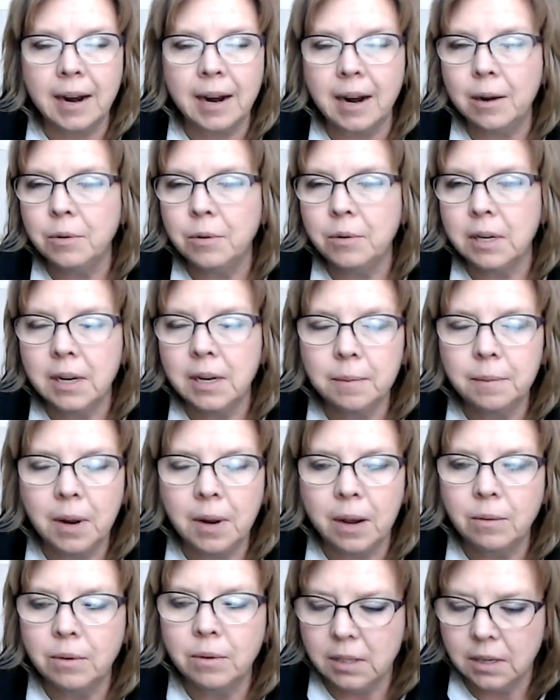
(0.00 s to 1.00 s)
I
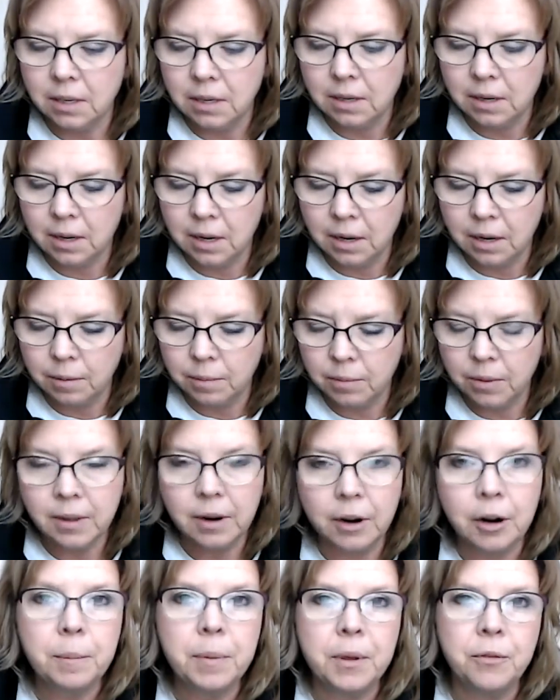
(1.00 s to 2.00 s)
was in
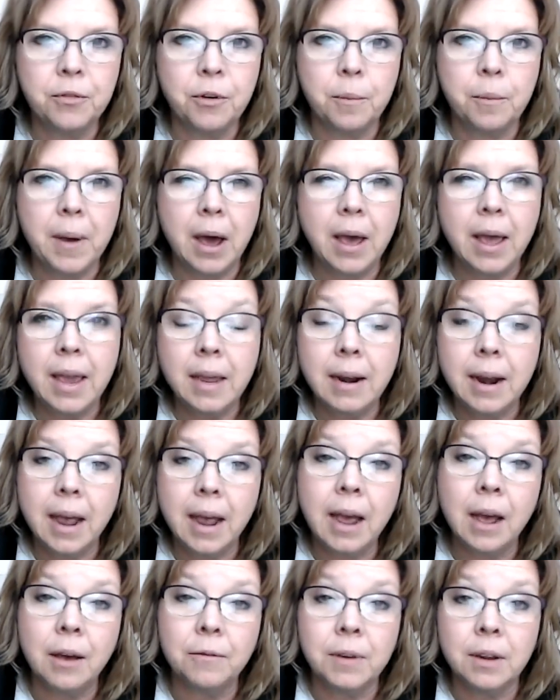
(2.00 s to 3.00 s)
therapy for about
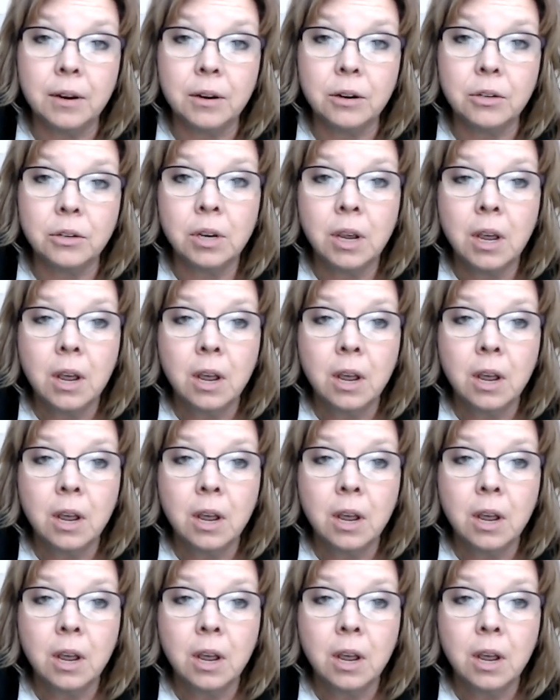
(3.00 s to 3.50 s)
8.5 years,